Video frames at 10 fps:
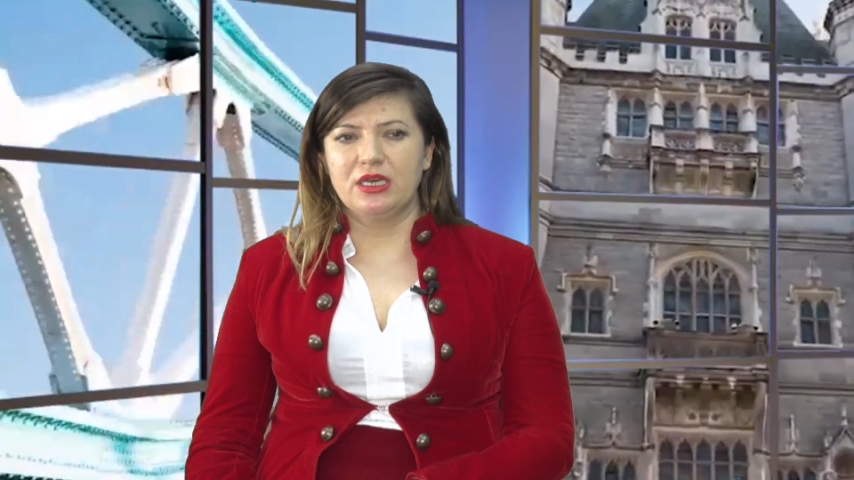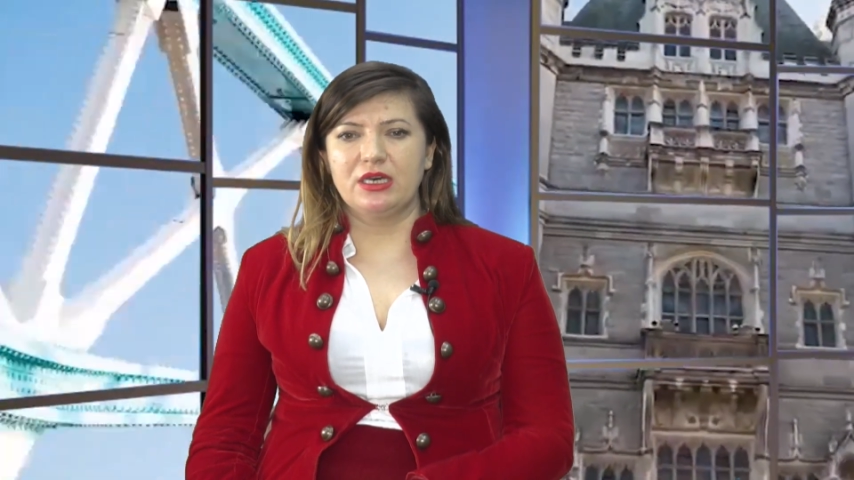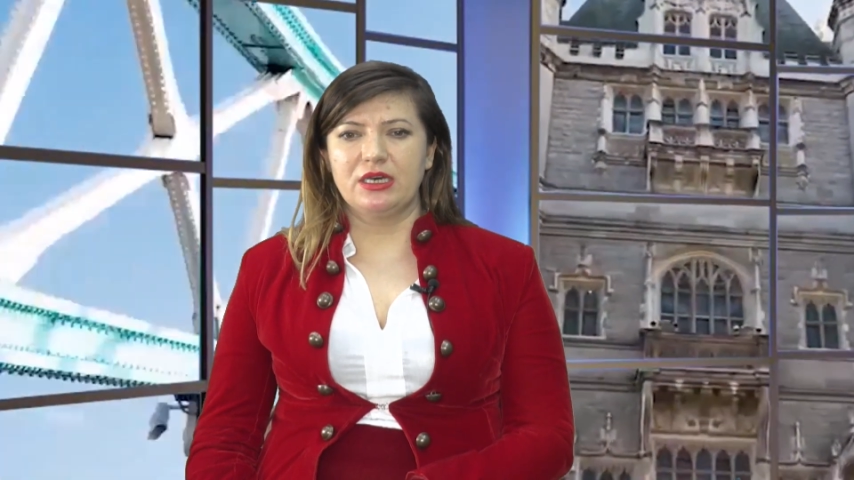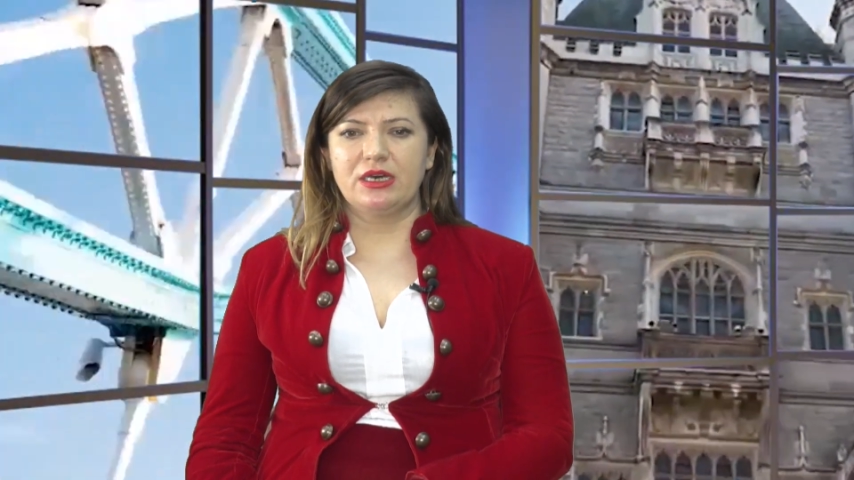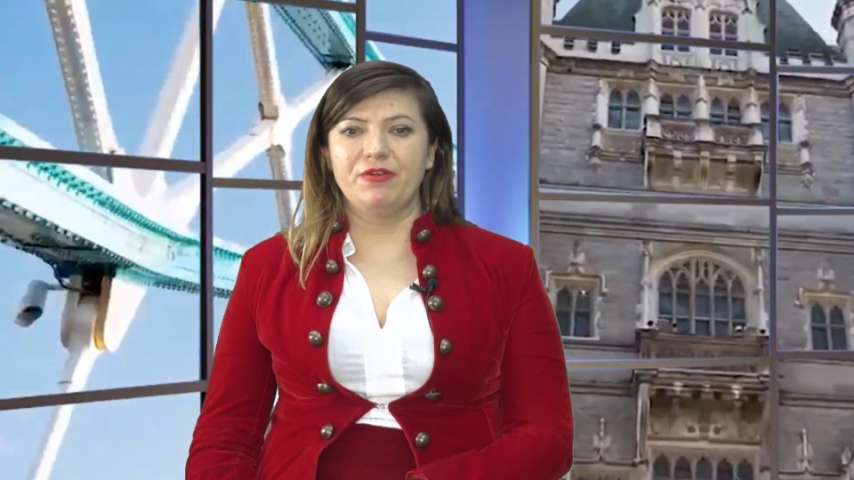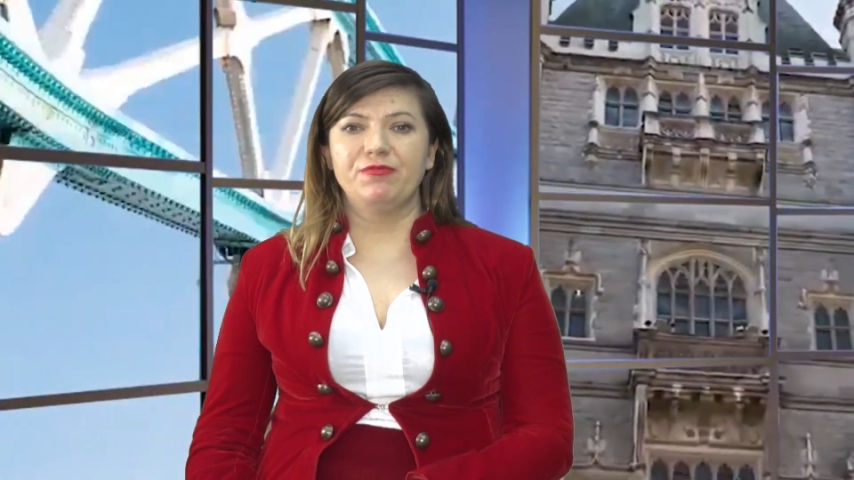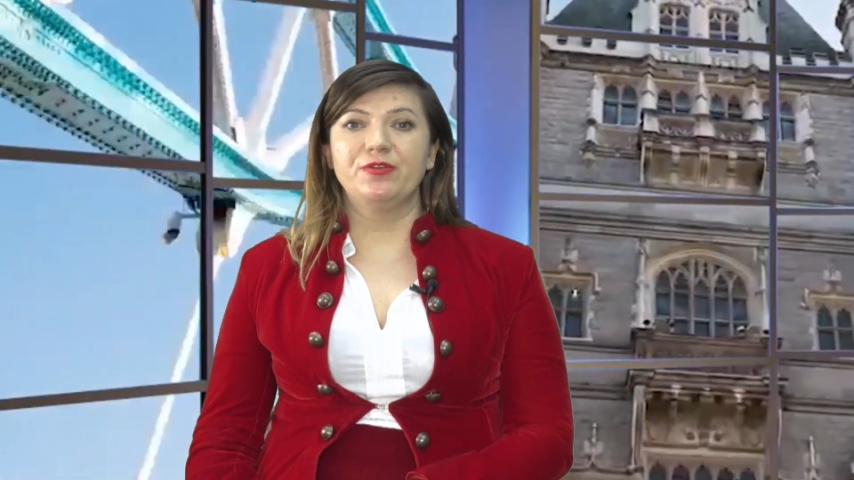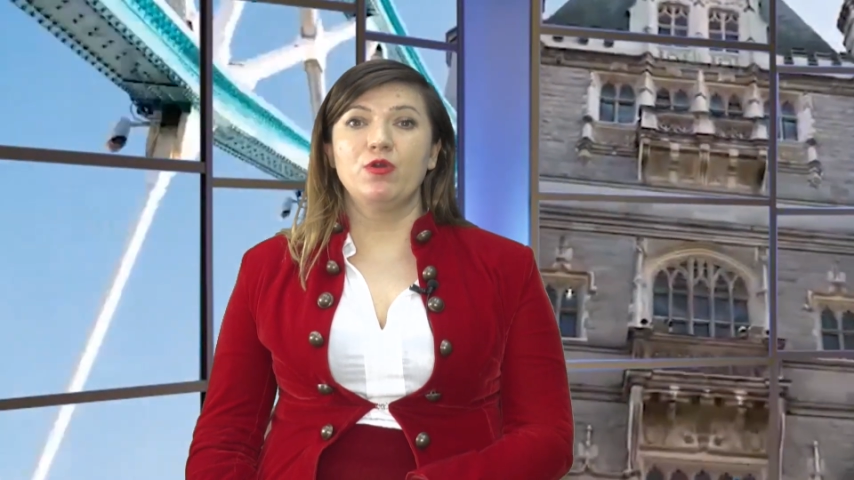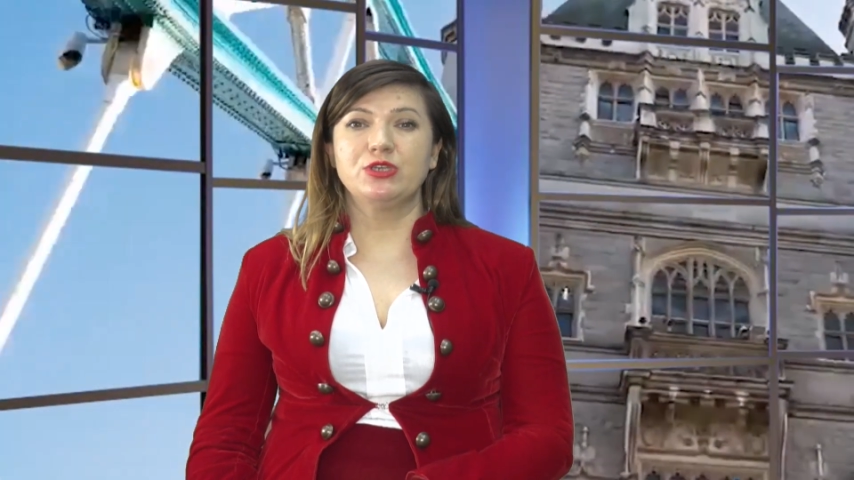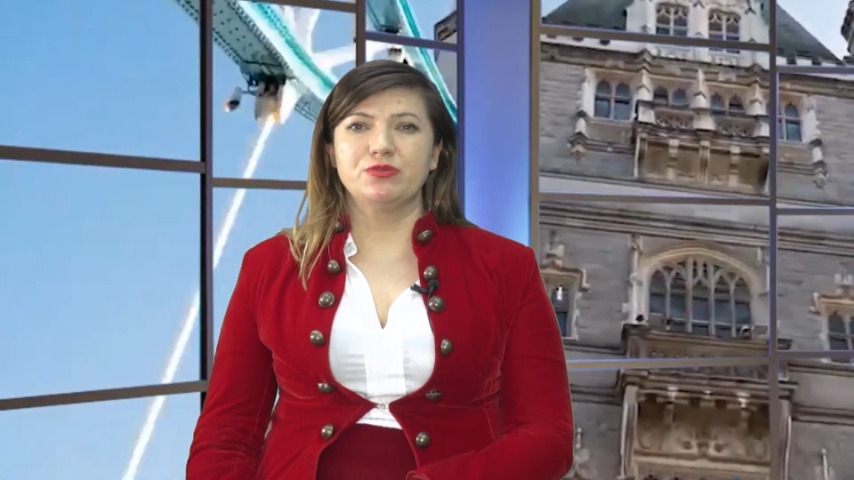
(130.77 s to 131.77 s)
a
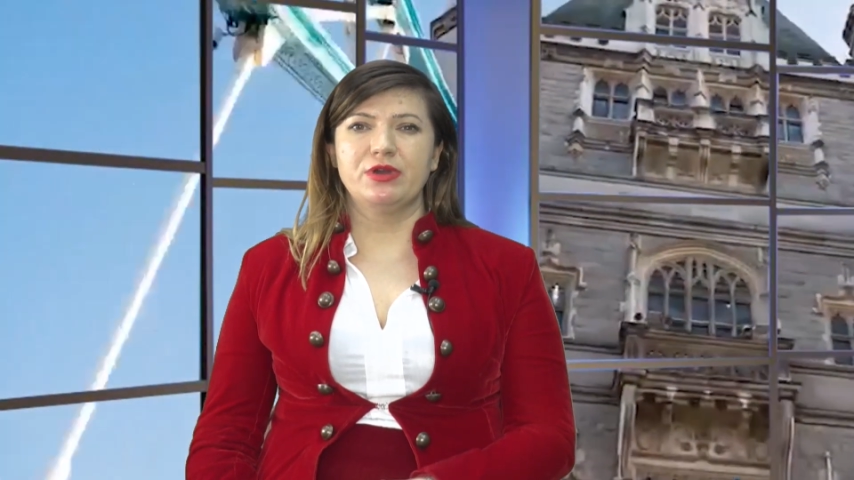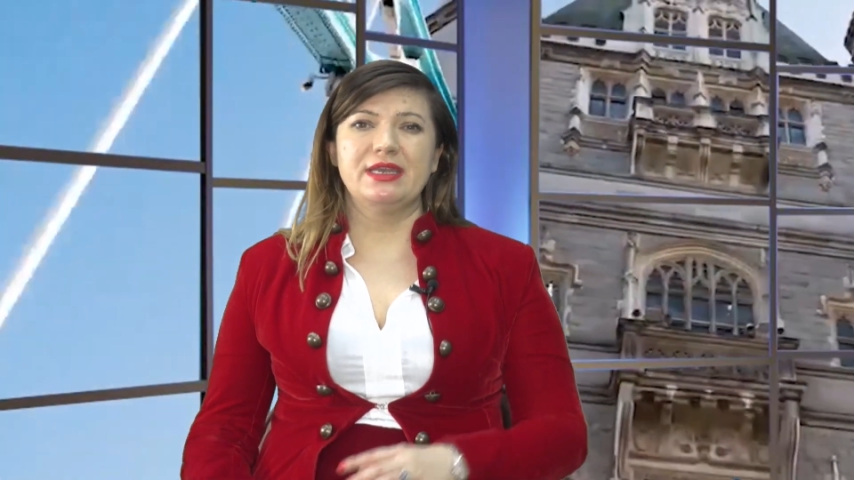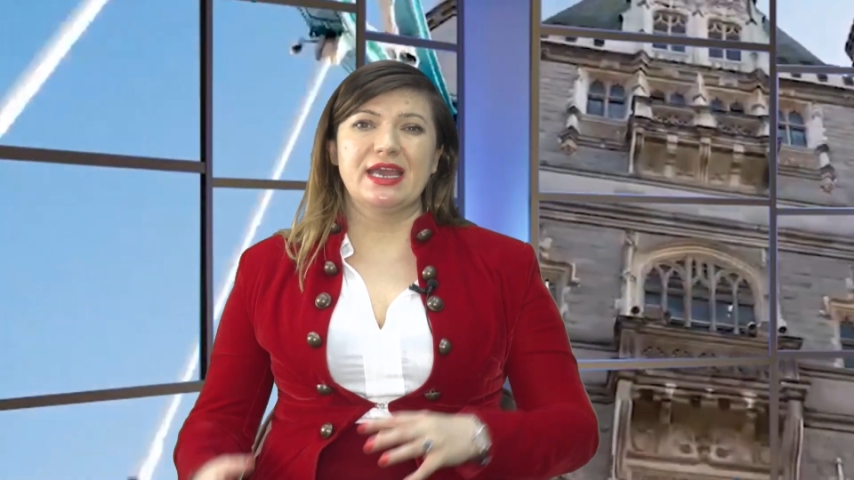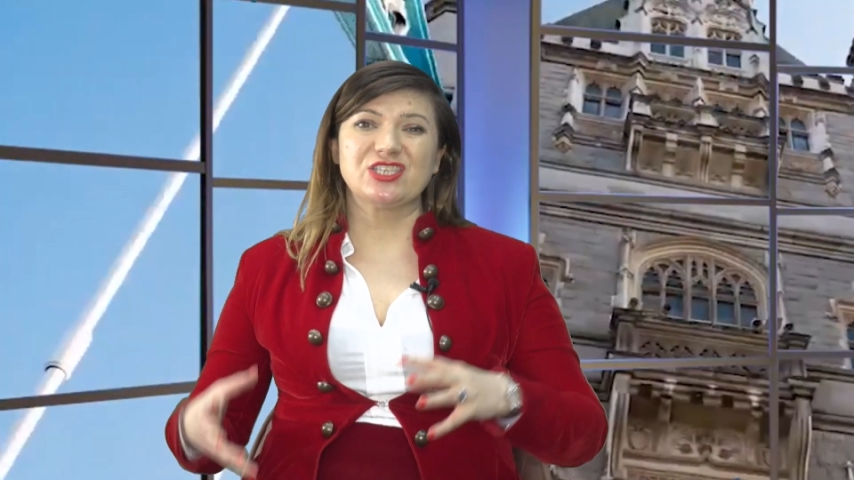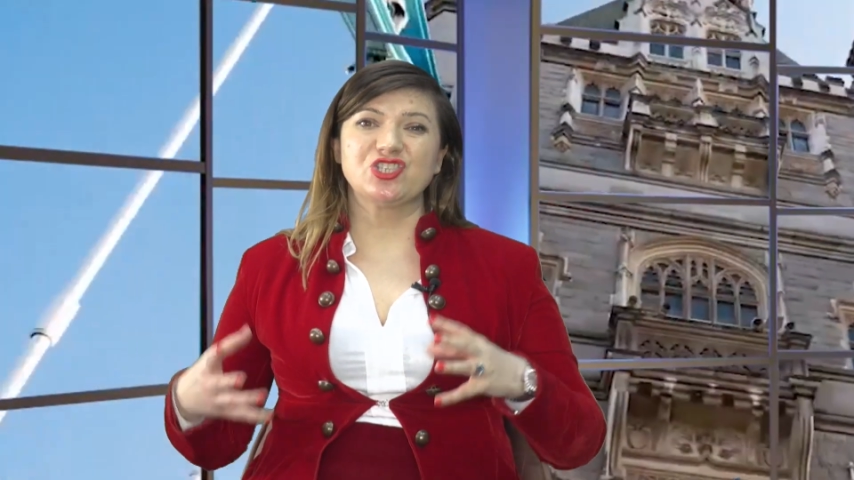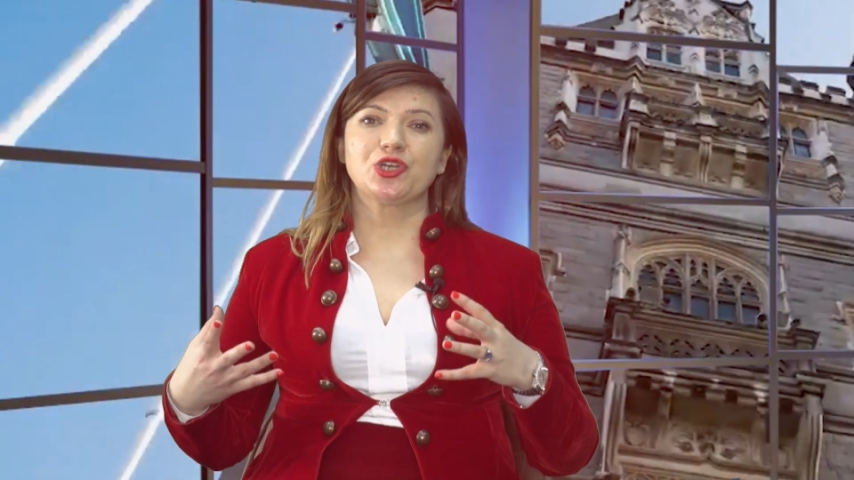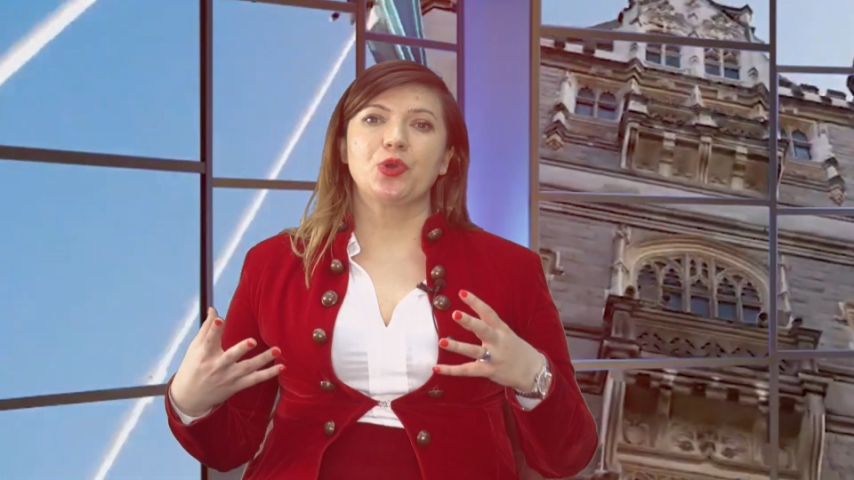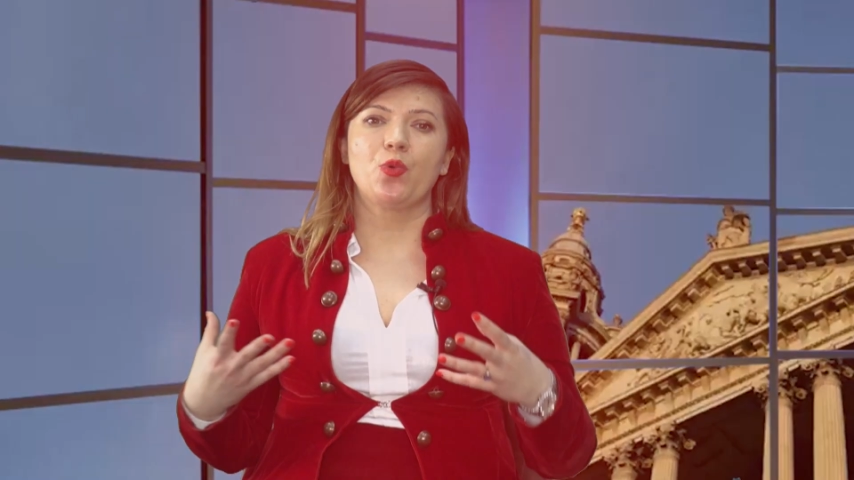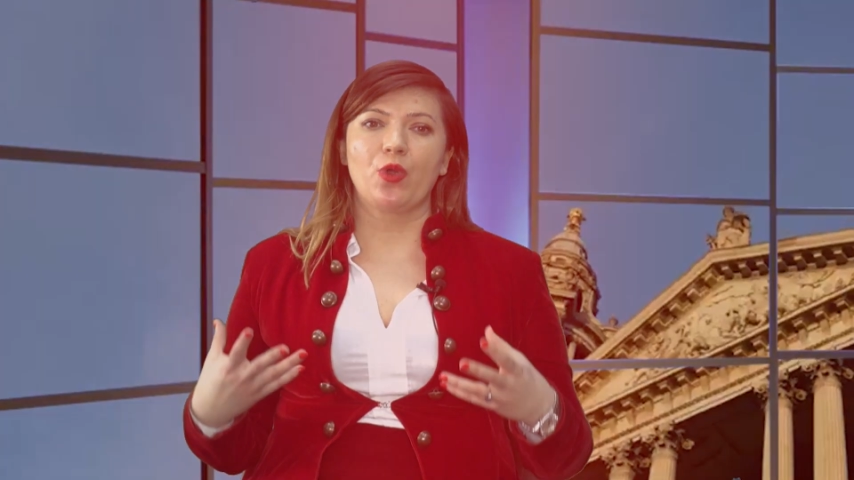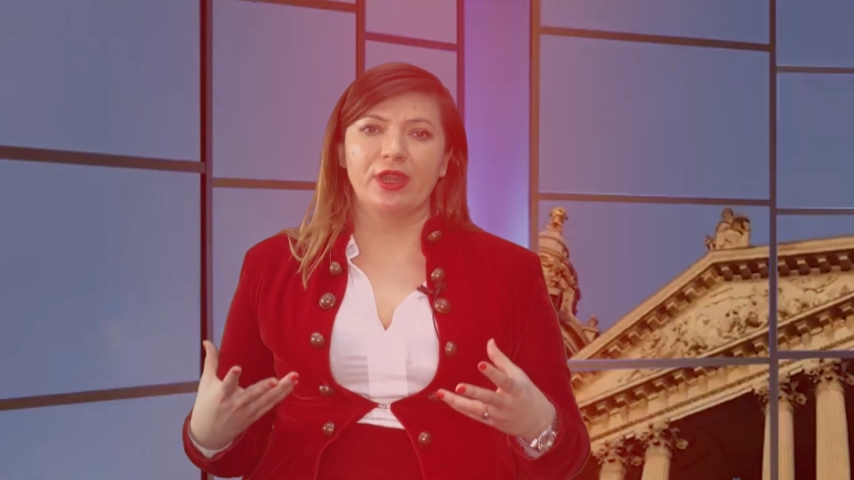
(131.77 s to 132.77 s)
photo, an
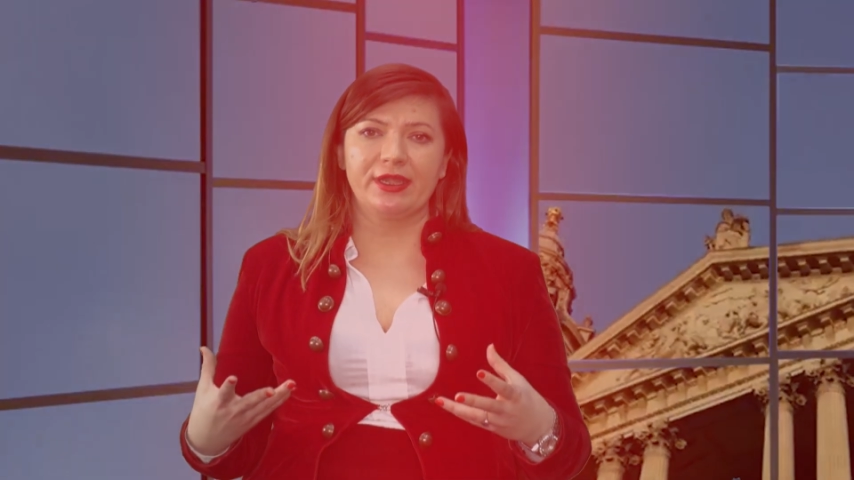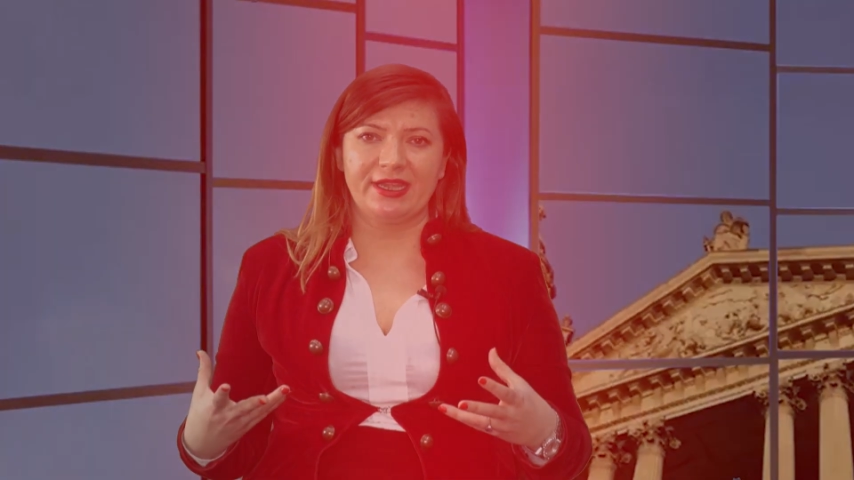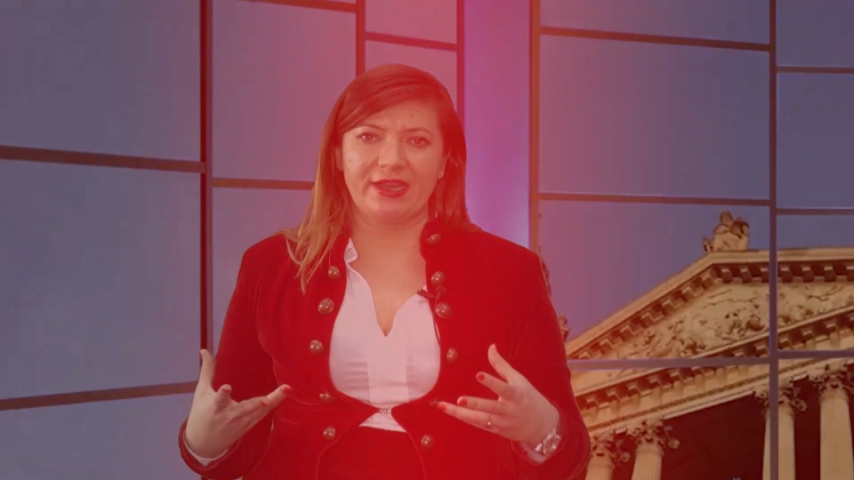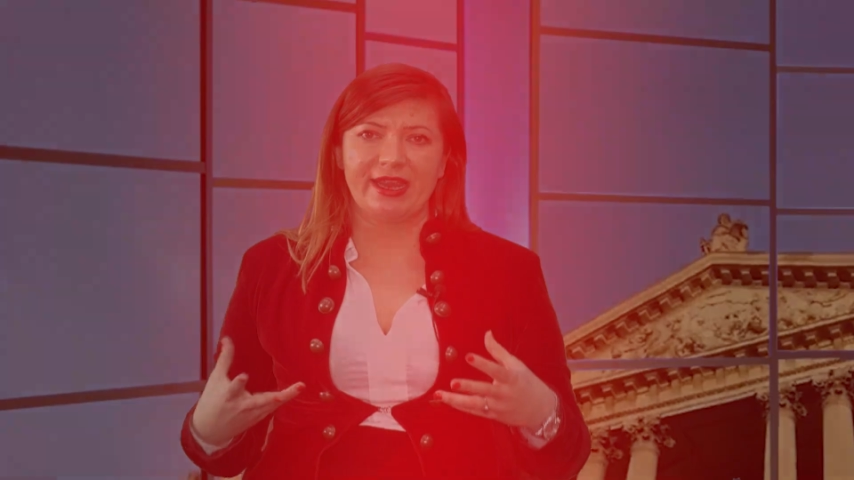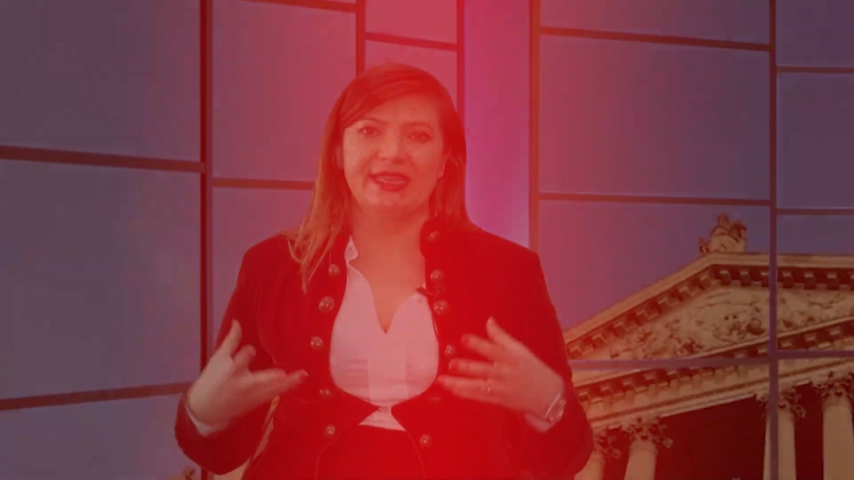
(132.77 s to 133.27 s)
extraordinary